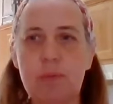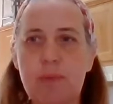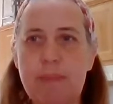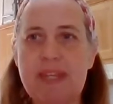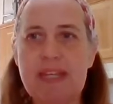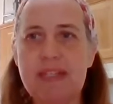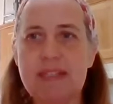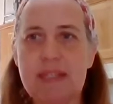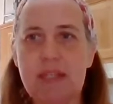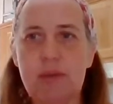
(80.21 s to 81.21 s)
remedies
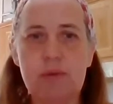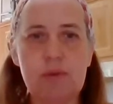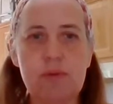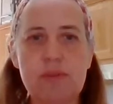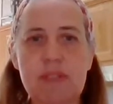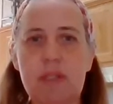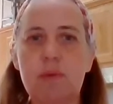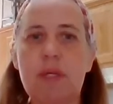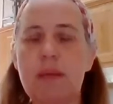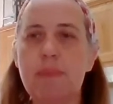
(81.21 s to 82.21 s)
that you use that you
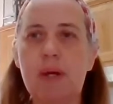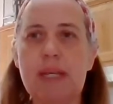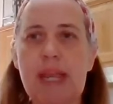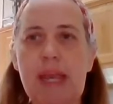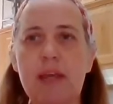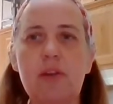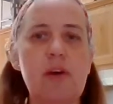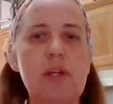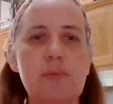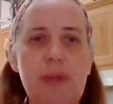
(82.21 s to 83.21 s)
keep on hand
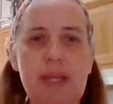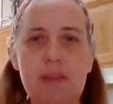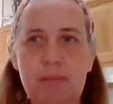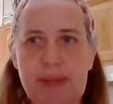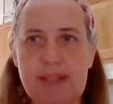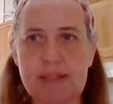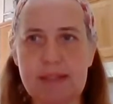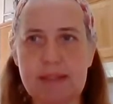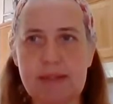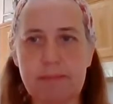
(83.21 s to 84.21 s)
on a regular
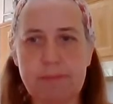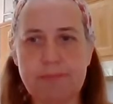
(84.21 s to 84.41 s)
basis?